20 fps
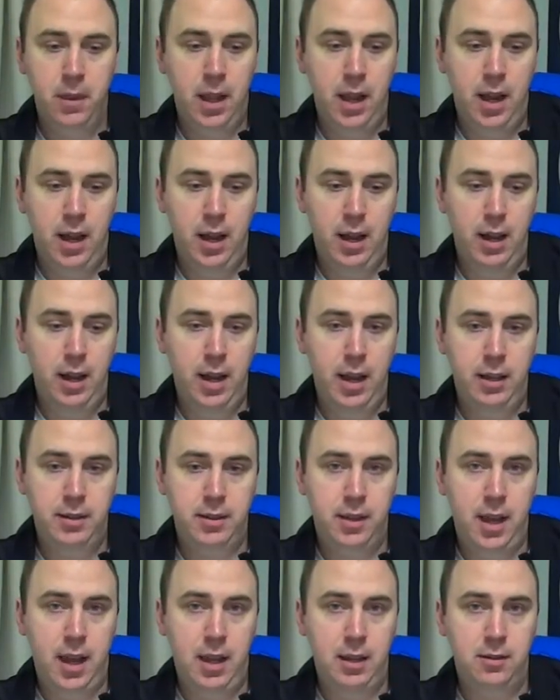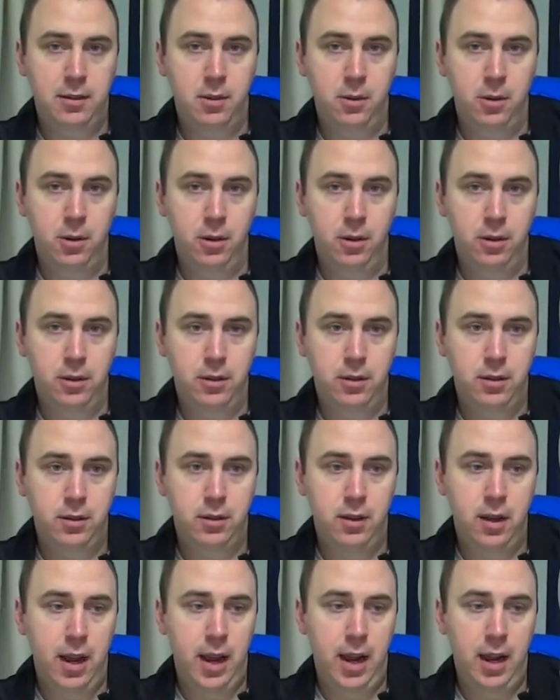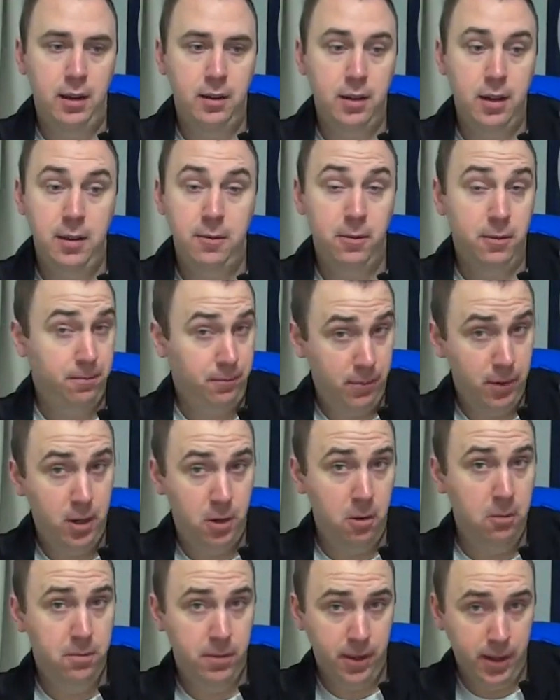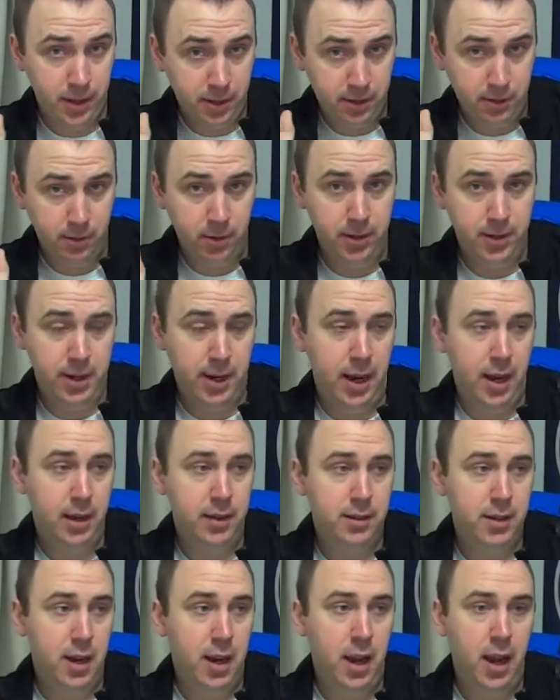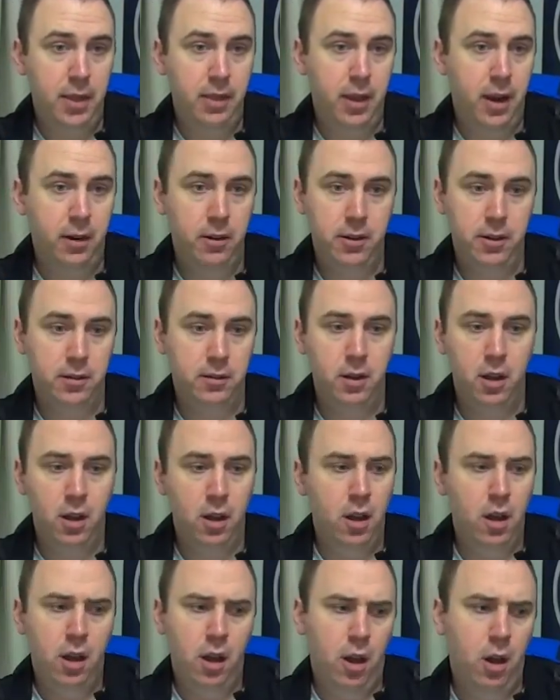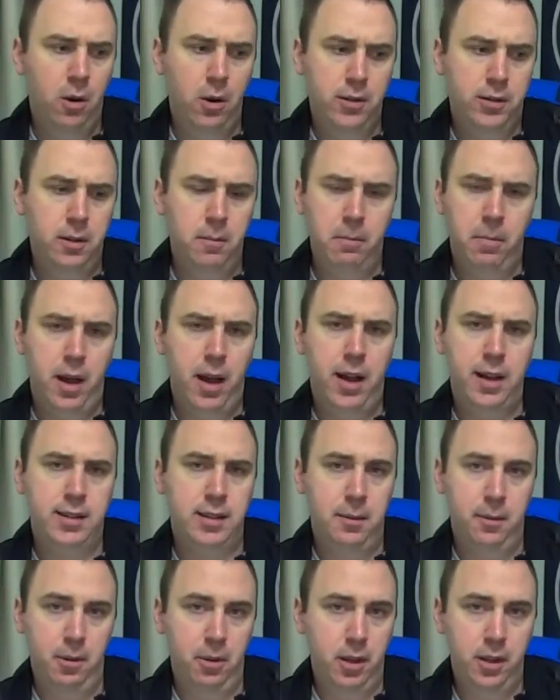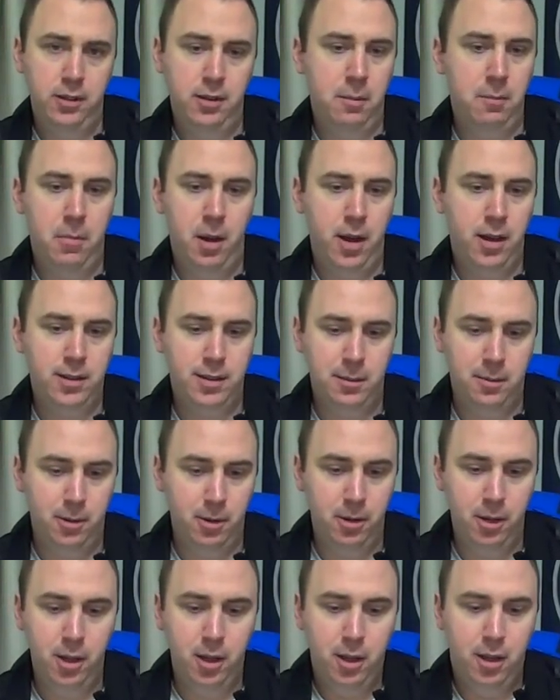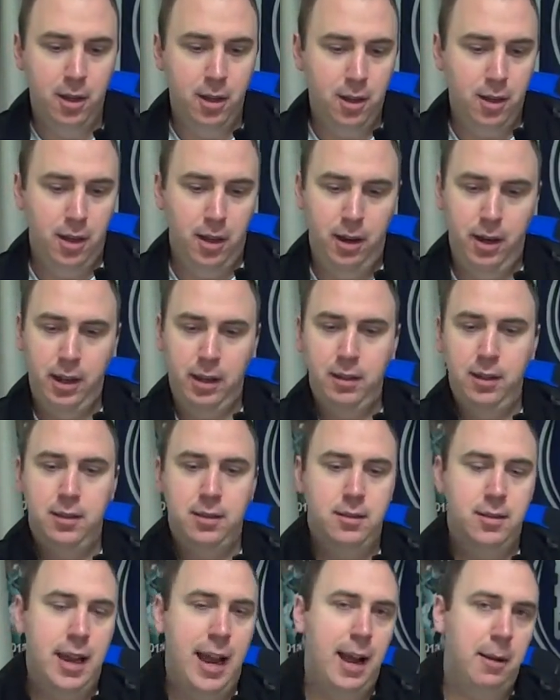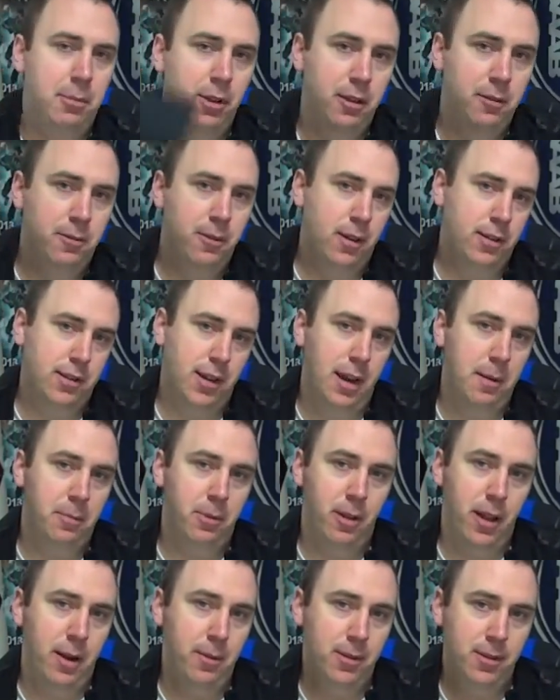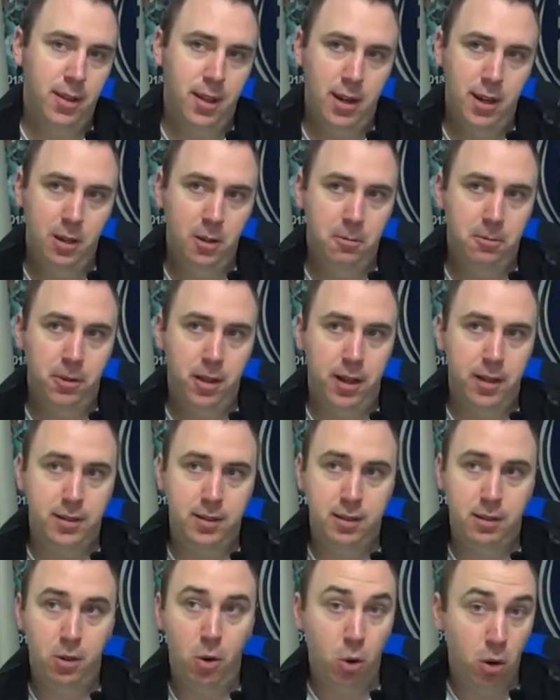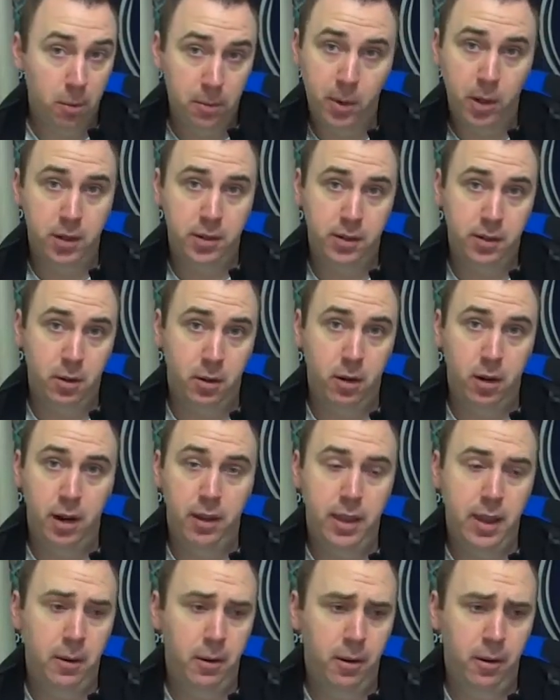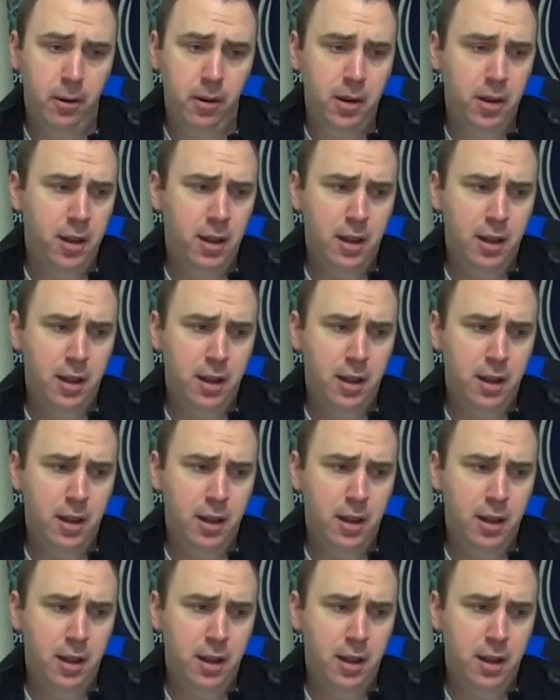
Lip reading: SK stores and even U Plus stores, I gotta say, and they're just, oh, it's impossible, it's impossible. Like this tablet, for example, I was at a U Plus corporate store and they were